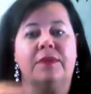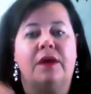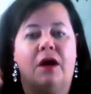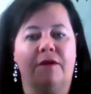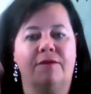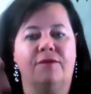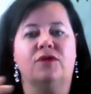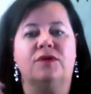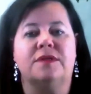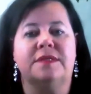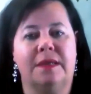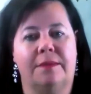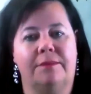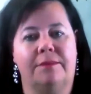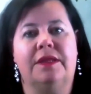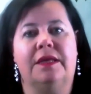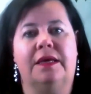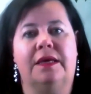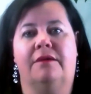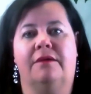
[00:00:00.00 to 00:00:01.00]
offer
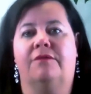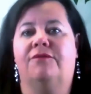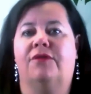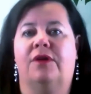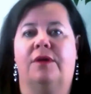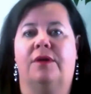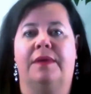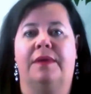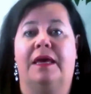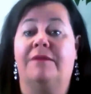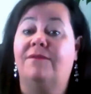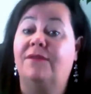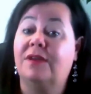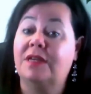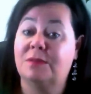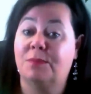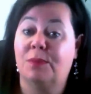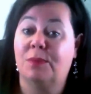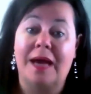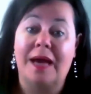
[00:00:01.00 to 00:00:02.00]
something from a
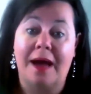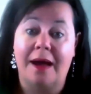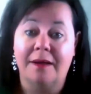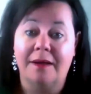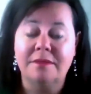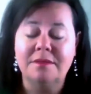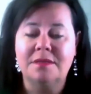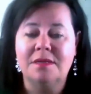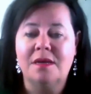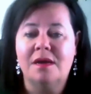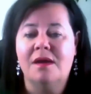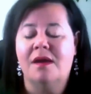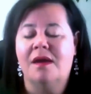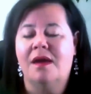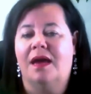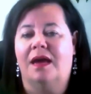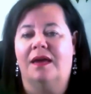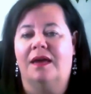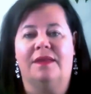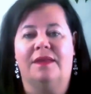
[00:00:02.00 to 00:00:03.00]
Facebook ads,
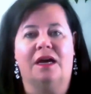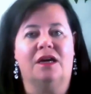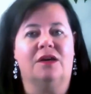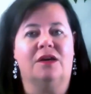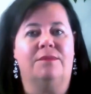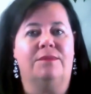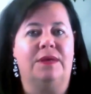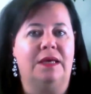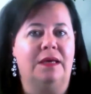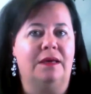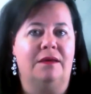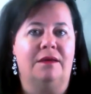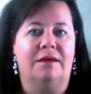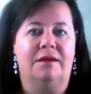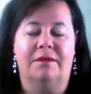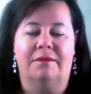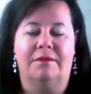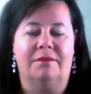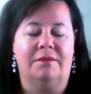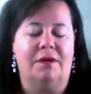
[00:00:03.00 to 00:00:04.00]
and that could be
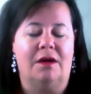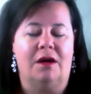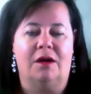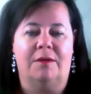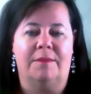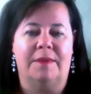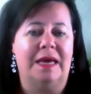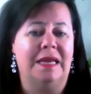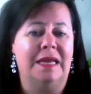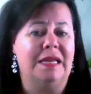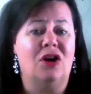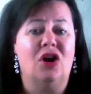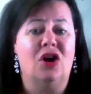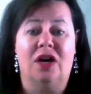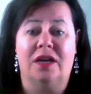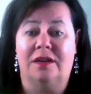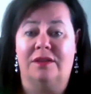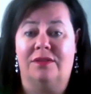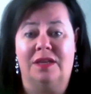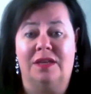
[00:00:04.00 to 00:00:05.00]
any
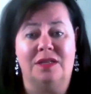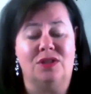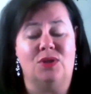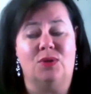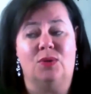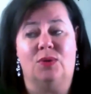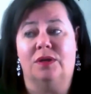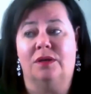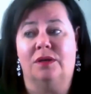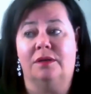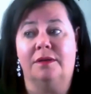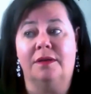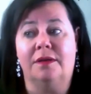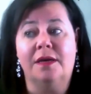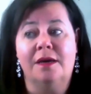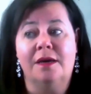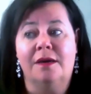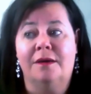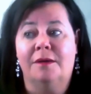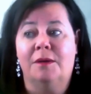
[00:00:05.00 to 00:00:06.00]
kind of things. You could,
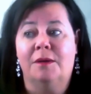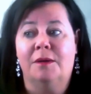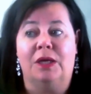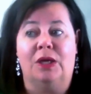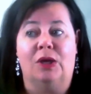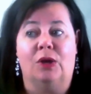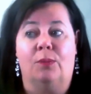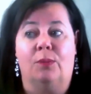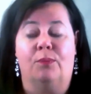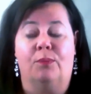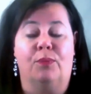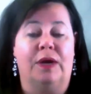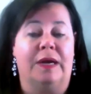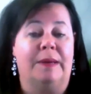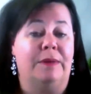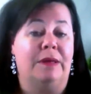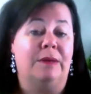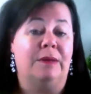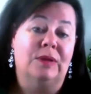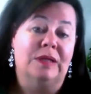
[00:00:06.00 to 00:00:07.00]

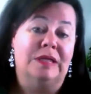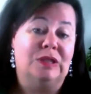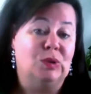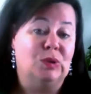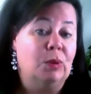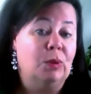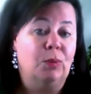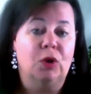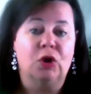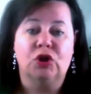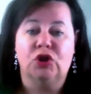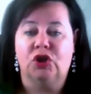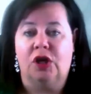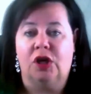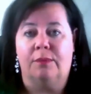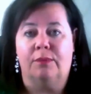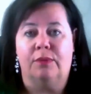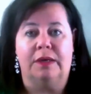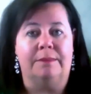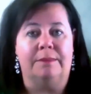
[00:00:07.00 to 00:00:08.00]
bring people into a
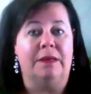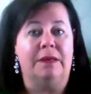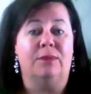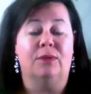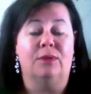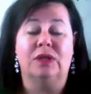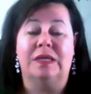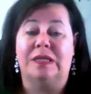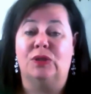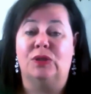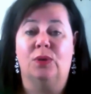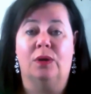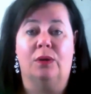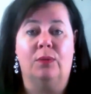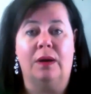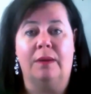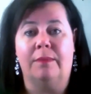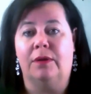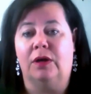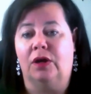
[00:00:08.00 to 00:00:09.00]
workshop, bring people into a
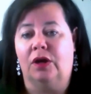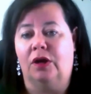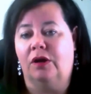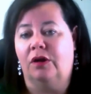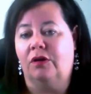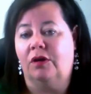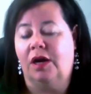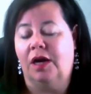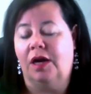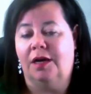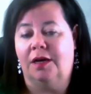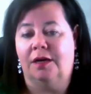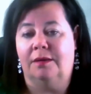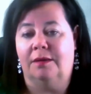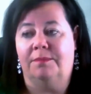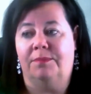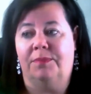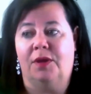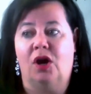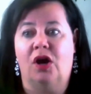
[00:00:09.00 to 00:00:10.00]
webinar,
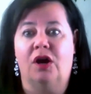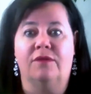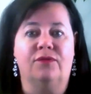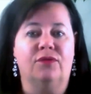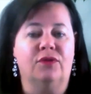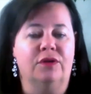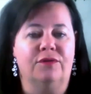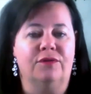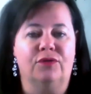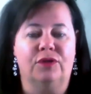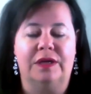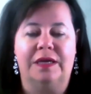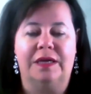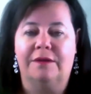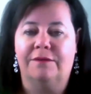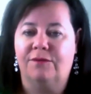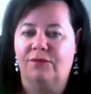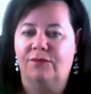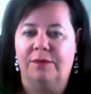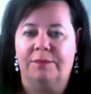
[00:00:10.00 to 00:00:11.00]
offer a free
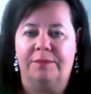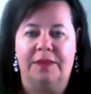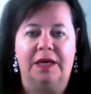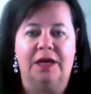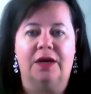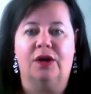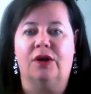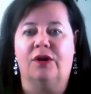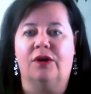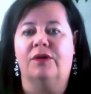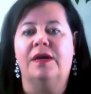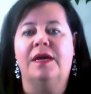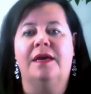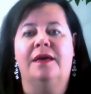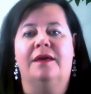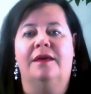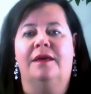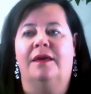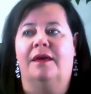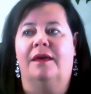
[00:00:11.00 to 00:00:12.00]
gift from there.
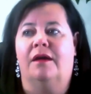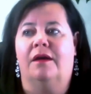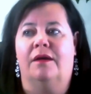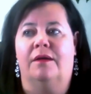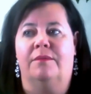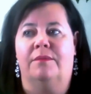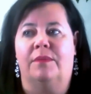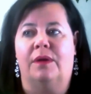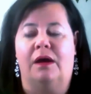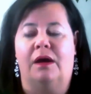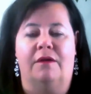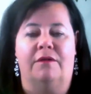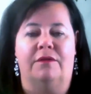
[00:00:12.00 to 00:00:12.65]
And